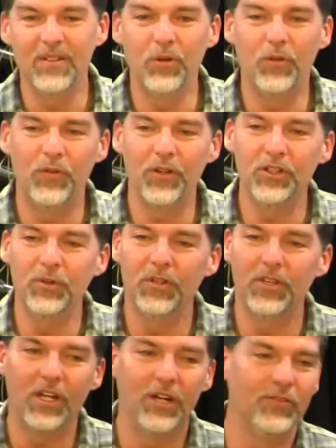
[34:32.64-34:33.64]
he will fill you
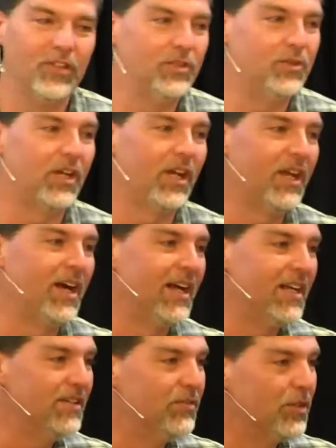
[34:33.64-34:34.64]
with love that you
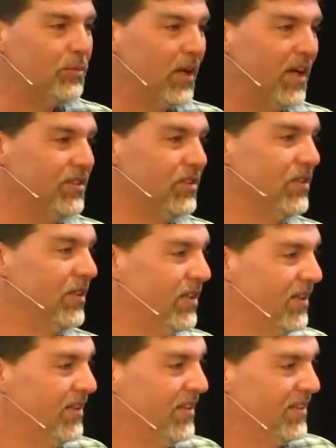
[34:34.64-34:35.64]
cannot even imagine.
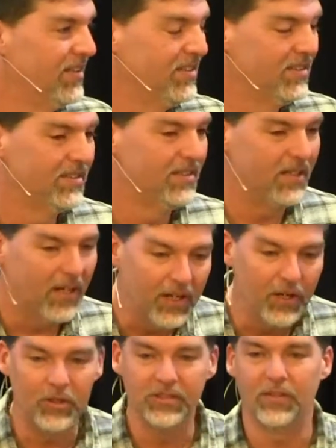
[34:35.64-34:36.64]
And I
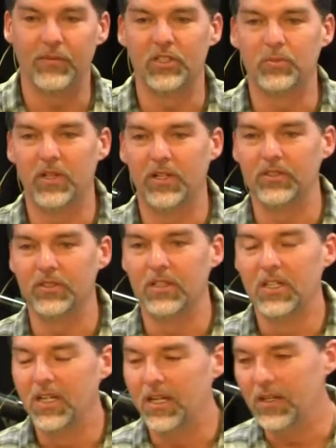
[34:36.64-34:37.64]
know because I've experienced
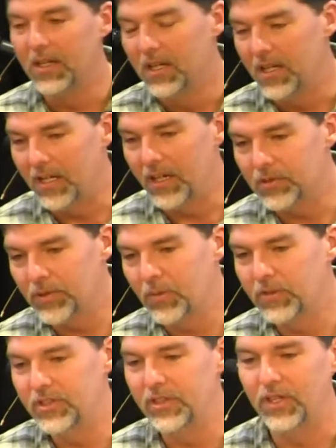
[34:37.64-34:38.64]
it. And, and here's what
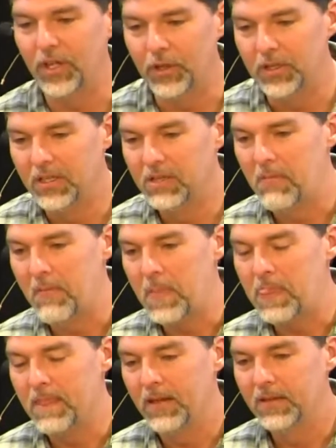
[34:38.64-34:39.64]
I want you to know.
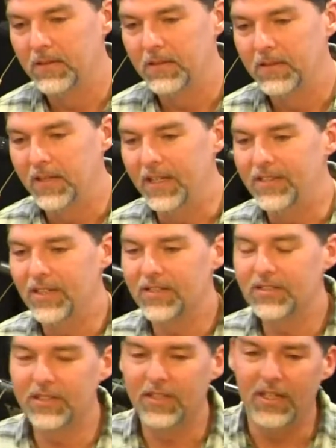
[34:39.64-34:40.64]
It
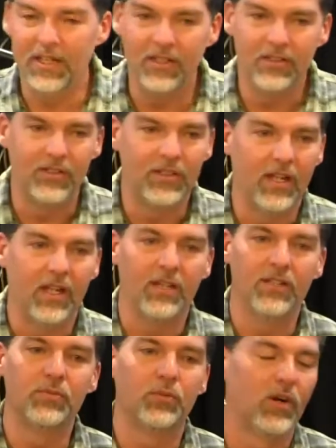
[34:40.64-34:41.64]
doesn't end today.
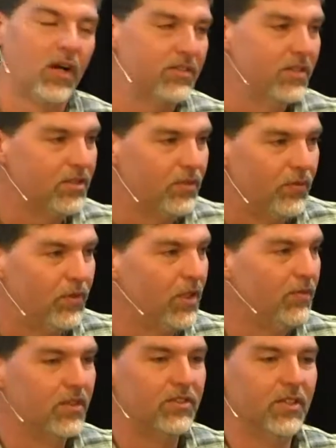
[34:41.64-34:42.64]
This process of
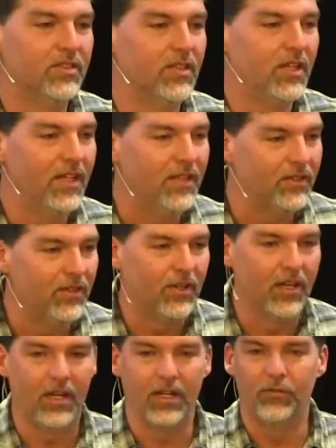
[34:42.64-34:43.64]
forgiveness doesn't end
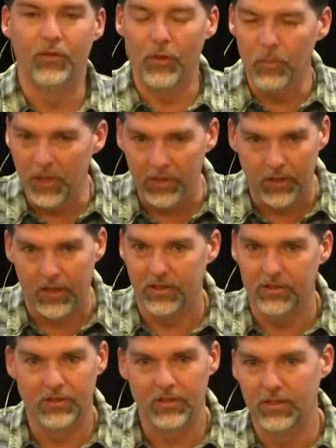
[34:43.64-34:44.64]
today for the big things.
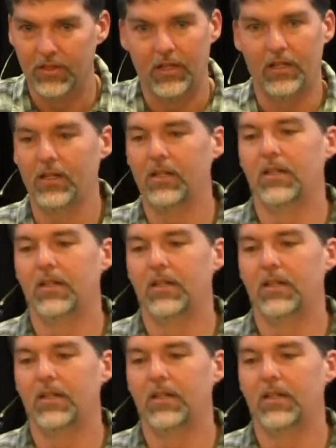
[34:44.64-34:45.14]
Okay?